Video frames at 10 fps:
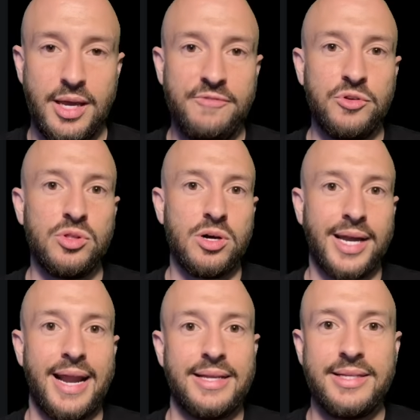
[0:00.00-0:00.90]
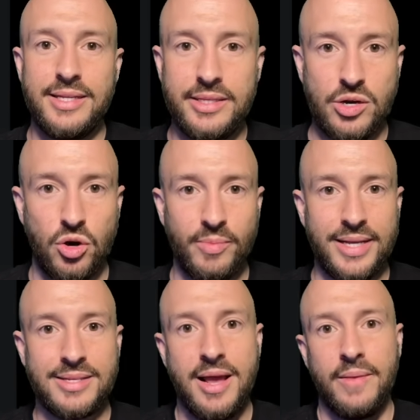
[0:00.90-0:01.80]
If you look at a DDD
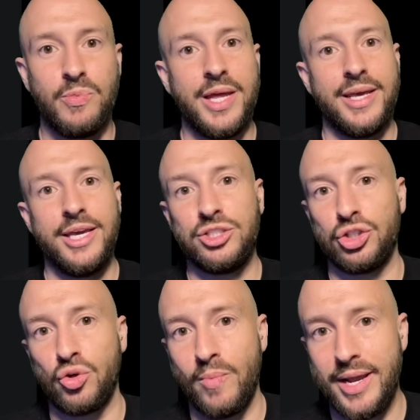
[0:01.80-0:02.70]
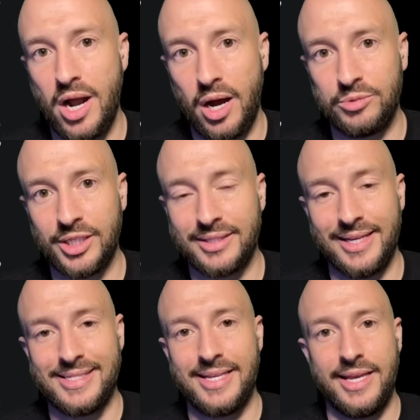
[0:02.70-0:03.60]
codebase, then each domain object
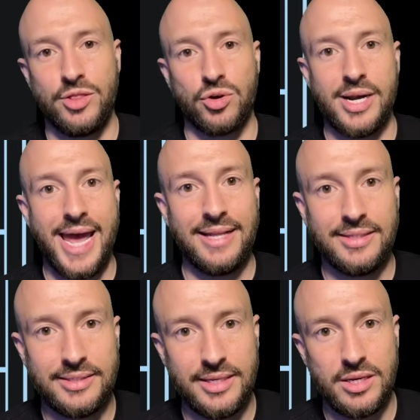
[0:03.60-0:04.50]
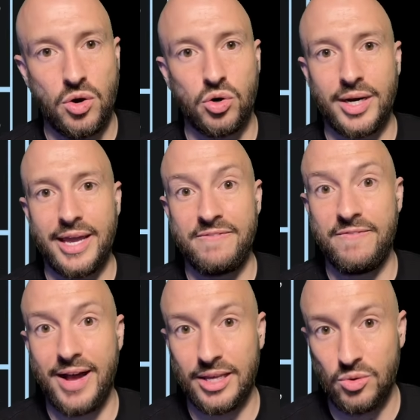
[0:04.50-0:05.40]
is either an entity or a
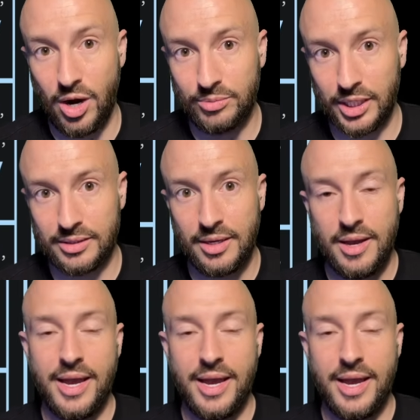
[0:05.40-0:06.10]
value object.